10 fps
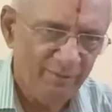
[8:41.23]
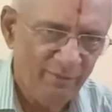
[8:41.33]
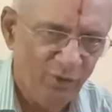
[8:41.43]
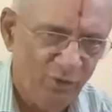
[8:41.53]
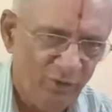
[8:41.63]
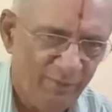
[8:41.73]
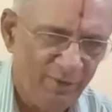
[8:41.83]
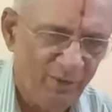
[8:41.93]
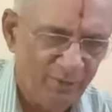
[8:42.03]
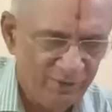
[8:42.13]
below a
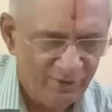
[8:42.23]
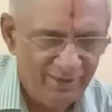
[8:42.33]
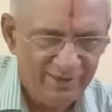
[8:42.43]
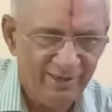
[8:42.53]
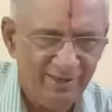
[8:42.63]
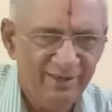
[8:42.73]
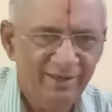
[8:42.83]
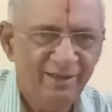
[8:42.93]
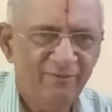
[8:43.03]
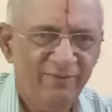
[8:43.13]
particular point. So it is a
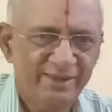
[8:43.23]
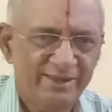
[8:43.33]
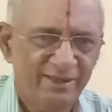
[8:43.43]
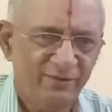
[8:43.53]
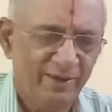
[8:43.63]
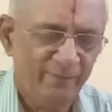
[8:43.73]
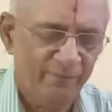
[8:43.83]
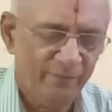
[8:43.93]
fixed one.